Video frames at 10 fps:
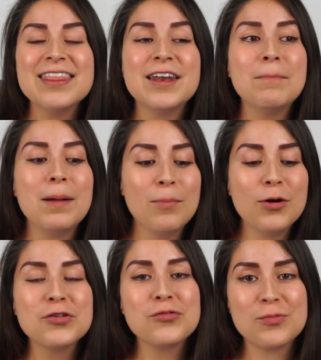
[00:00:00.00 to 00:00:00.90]
and then my
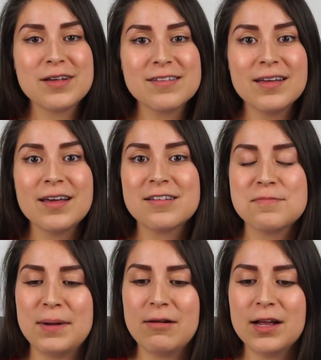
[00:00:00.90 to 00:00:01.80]
most recent
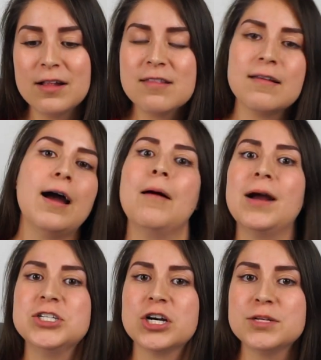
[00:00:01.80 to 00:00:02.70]
experience, uh,
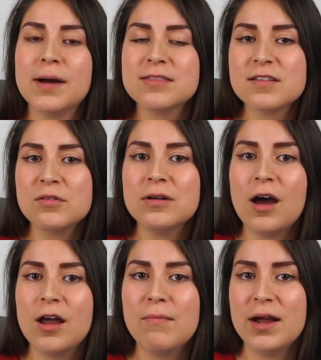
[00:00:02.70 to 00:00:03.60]
I talked about this one
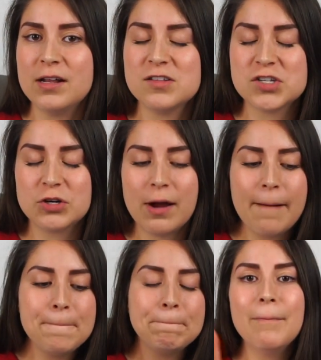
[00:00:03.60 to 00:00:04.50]
on my
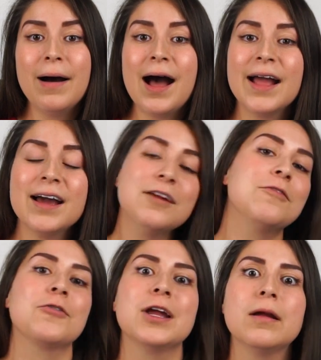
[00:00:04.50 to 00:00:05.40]
Instagram, but I got a
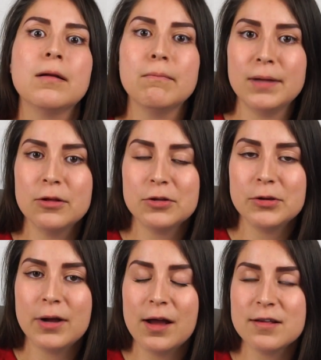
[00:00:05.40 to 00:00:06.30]
free meal,
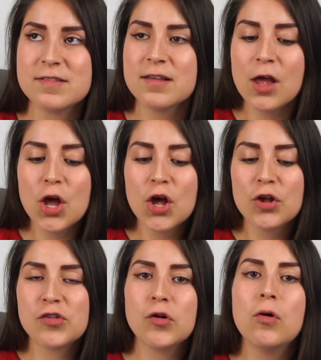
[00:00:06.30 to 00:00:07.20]
you guys.
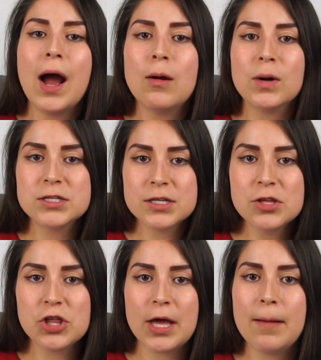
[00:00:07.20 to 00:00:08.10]
So I went to
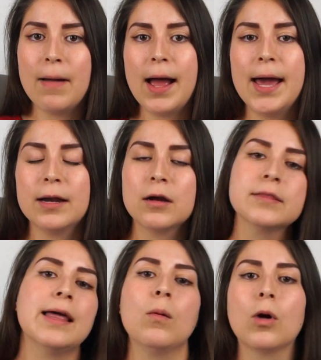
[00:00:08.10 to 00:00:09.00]
the gym. I had to
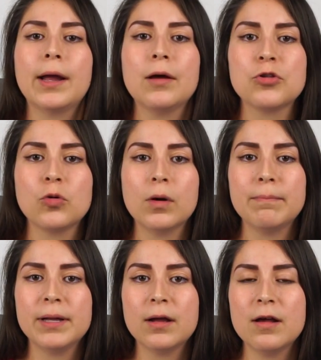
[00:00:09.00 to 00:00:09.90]
cut that workout
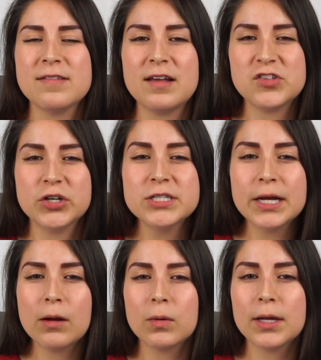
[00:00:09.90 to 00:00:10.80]
short because I started to
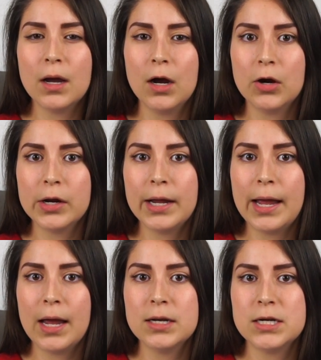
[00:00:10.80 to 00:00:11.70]
get really
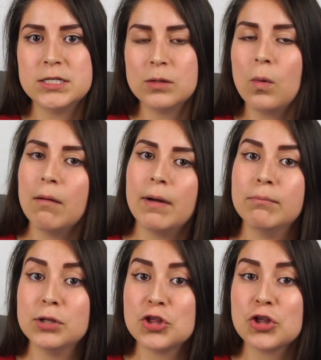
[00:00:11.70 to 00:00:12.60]
hungry and I didn't want
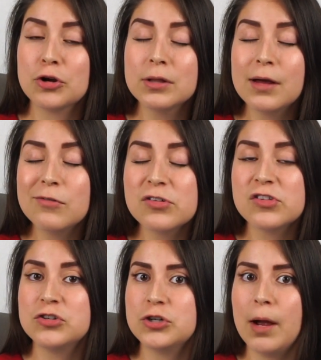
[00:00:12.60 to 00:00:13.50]
my blood sugar
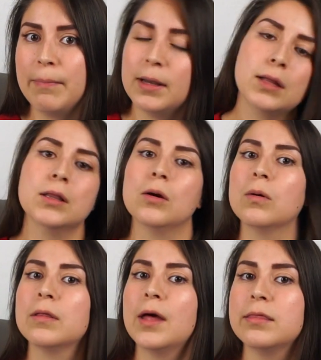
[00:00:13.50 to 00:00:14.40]
levels to drop any
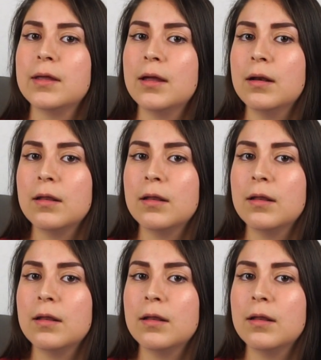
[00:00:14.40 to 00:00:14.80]
lower than, than,